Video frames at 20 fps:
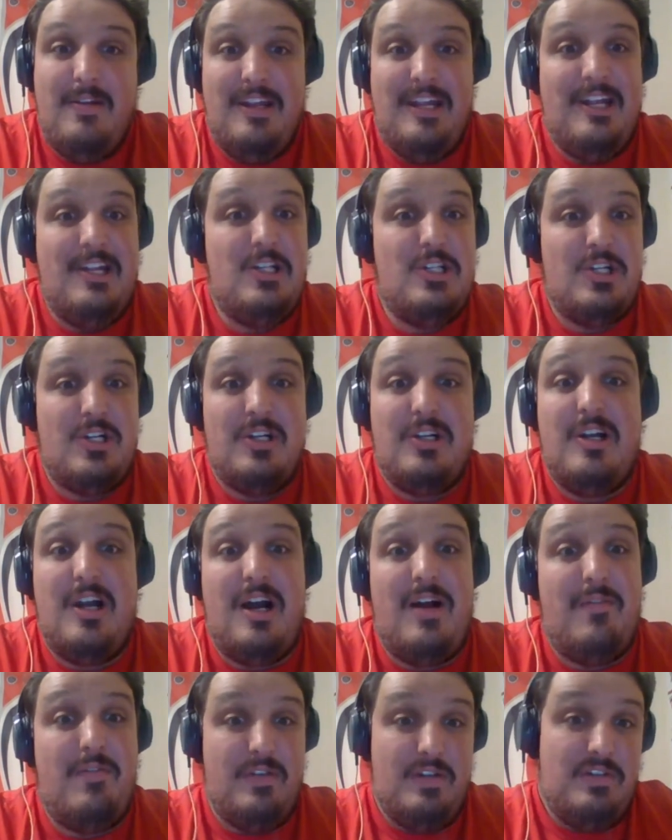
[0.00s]
Eastern
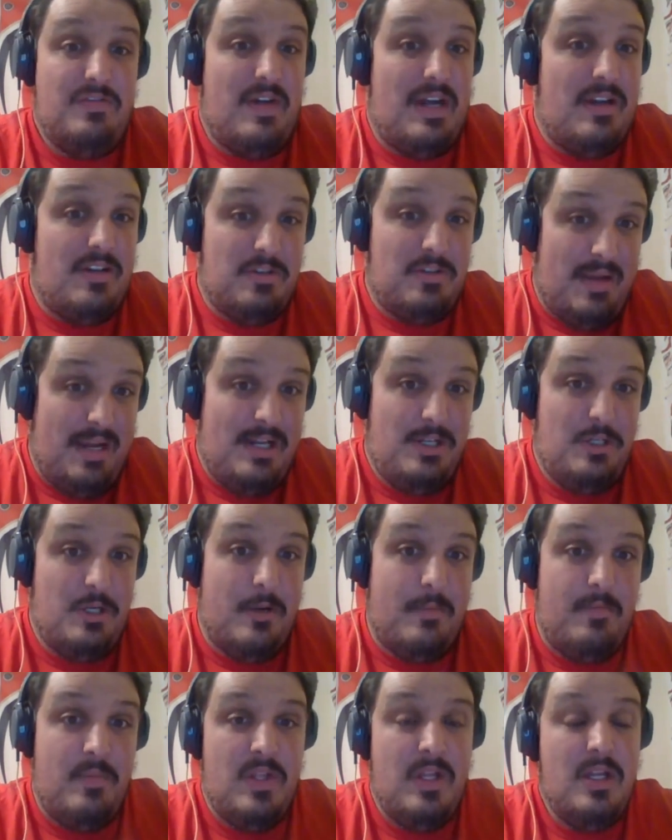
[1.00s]
Conference Finals
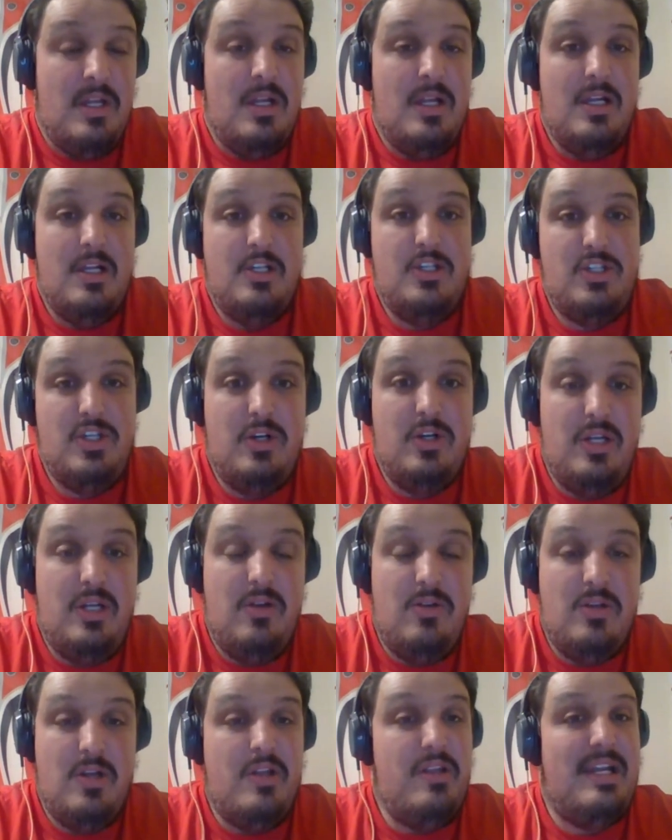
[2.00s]
matchup. So
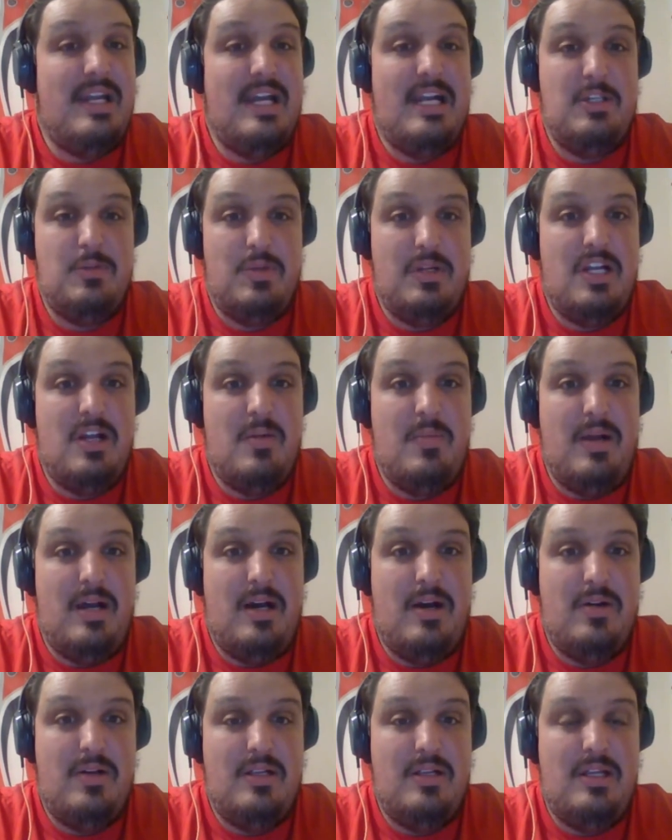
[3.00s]
you know the guys want to come
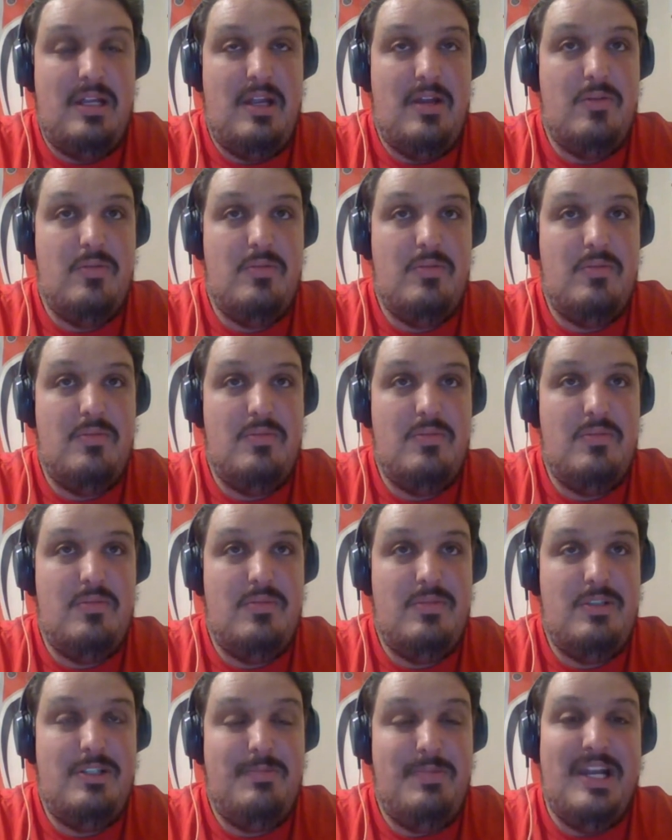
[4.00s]
out, you know,
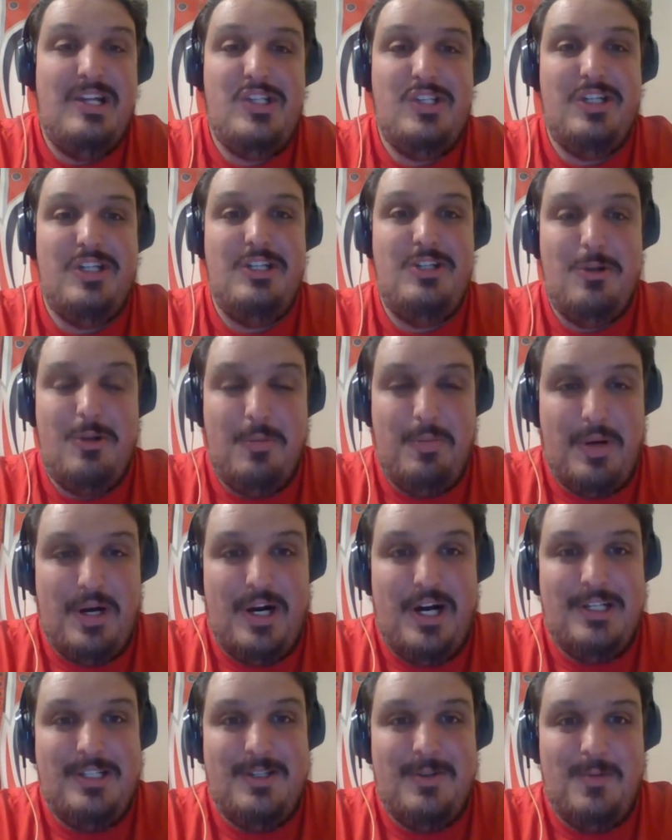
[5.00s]
basically do to
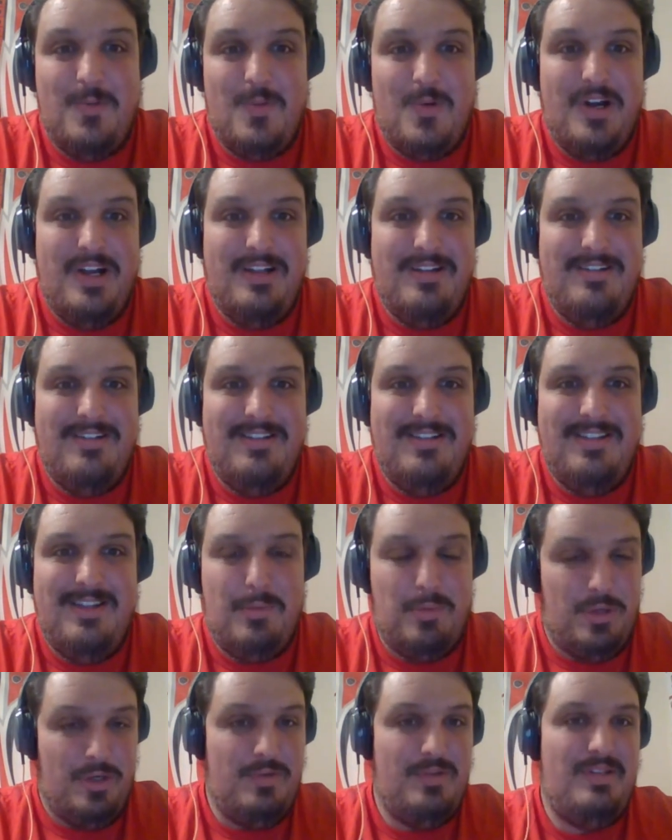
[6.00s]
Boston what
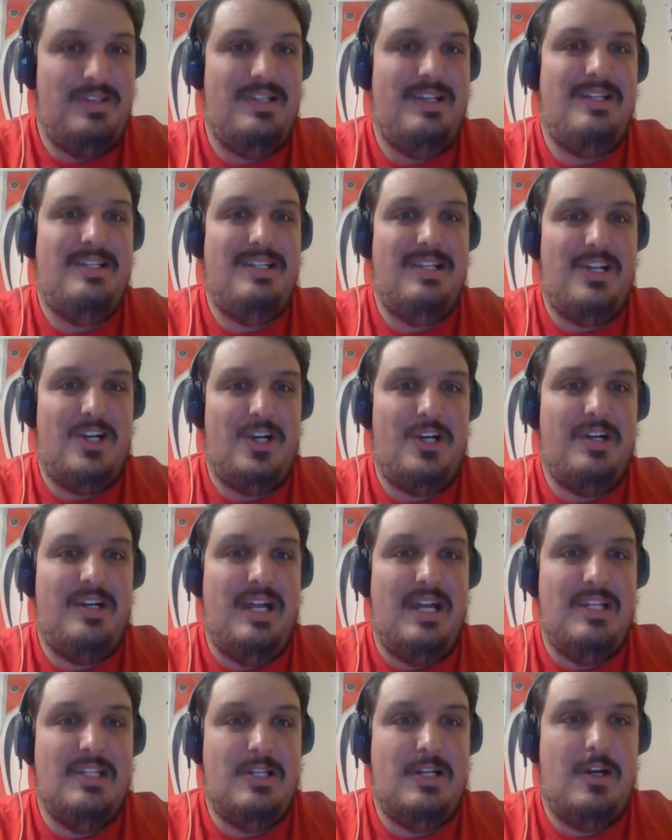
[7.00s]
the Bruins did to the
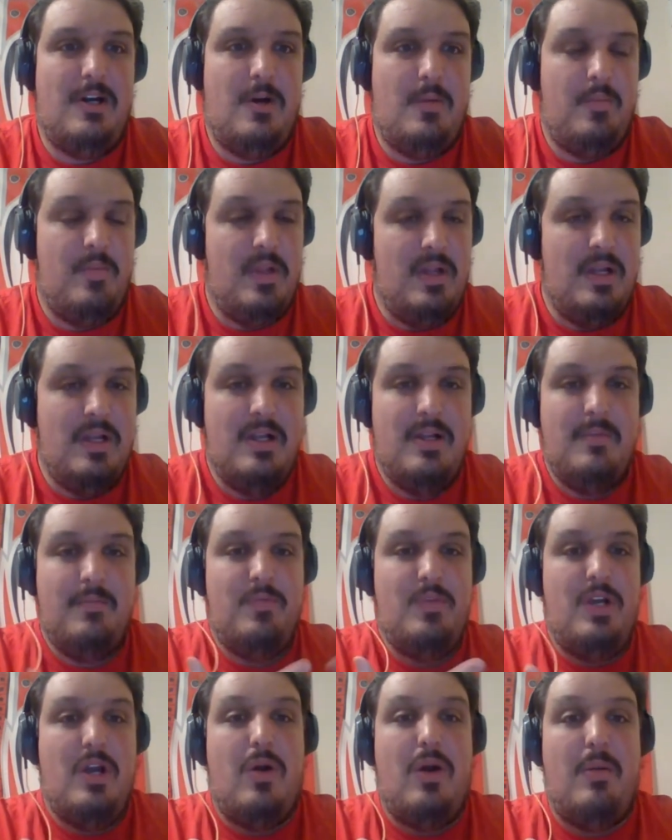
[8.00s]
Hurricanes at home.
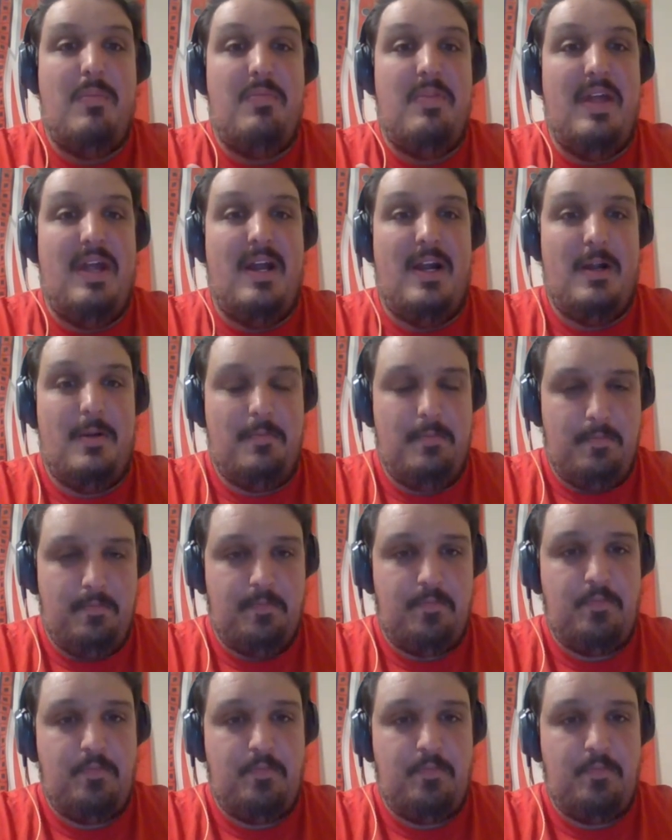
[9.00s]
Go up there,